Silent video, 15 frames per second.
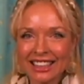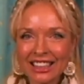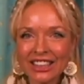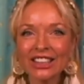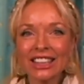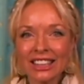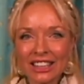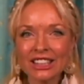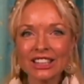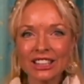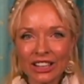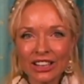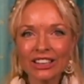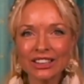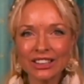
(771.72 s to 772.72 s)
you can
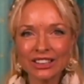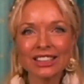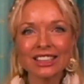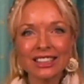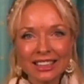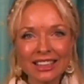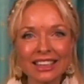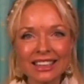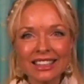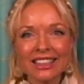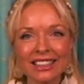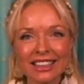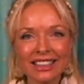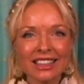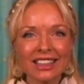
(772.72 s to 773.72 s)
start to see
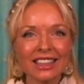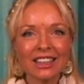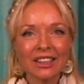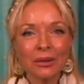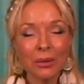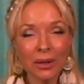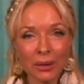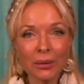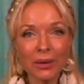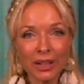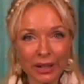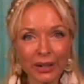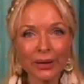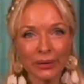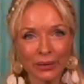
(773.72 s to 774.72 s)
where we're
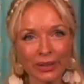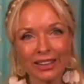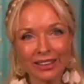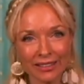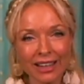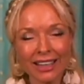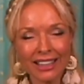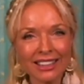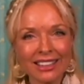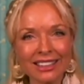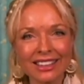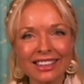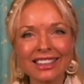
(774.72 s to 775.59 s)
going, right?